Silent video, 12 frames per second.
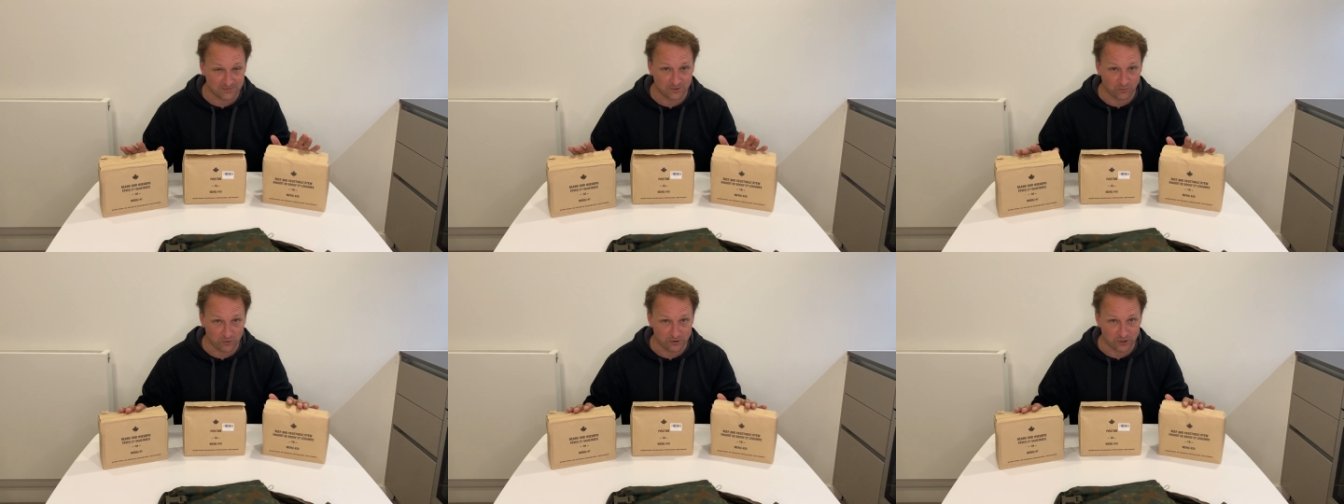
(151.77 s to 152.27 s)

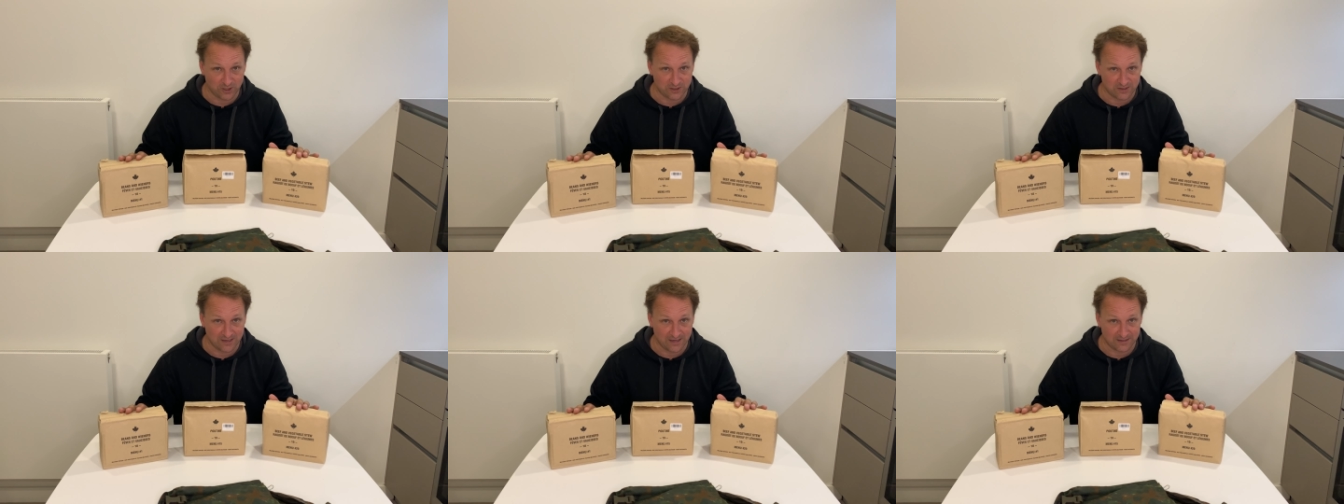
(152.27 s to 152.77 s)
We'll judge
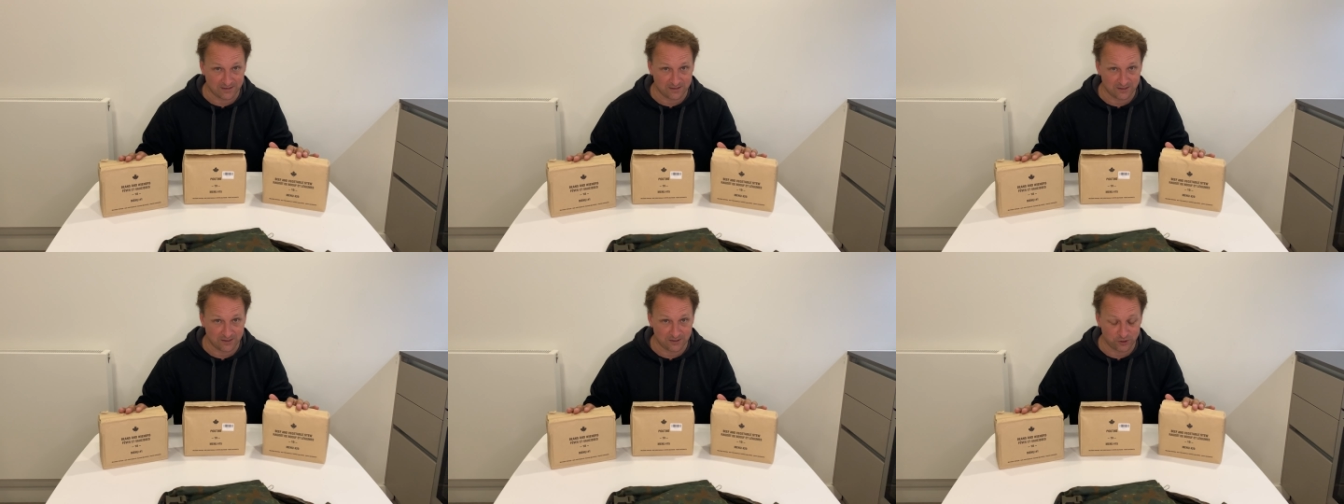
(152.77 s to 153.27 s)
that
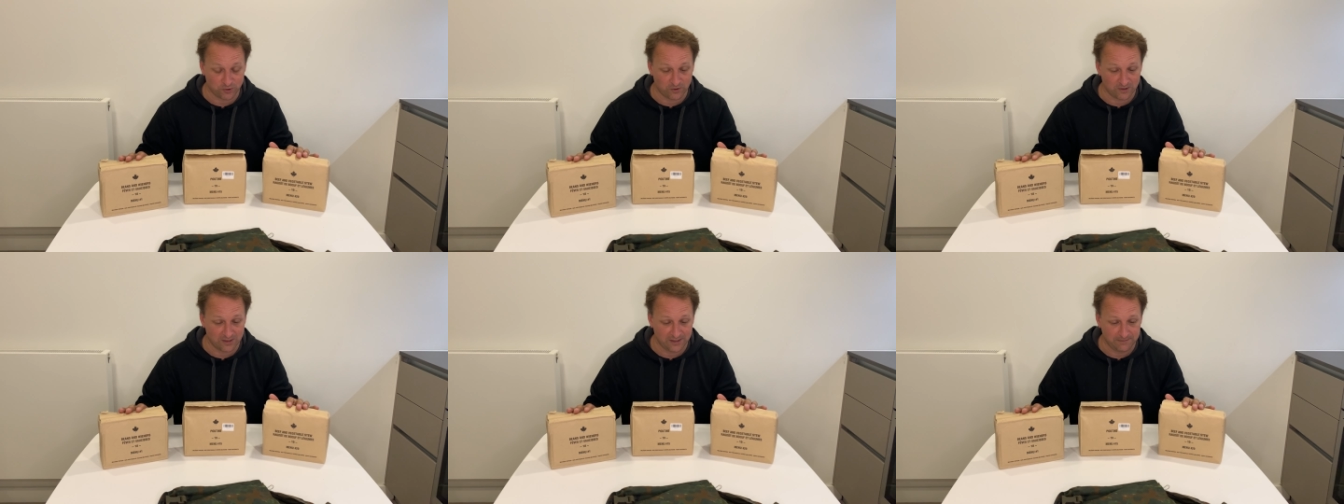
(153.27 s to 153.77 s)

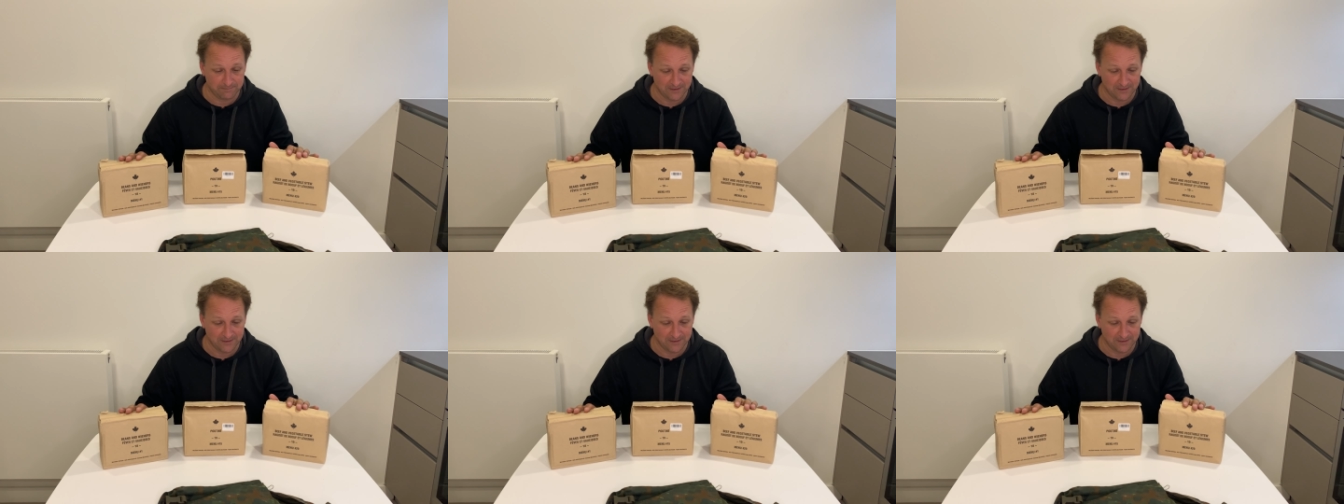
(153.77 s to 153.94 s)
shortly.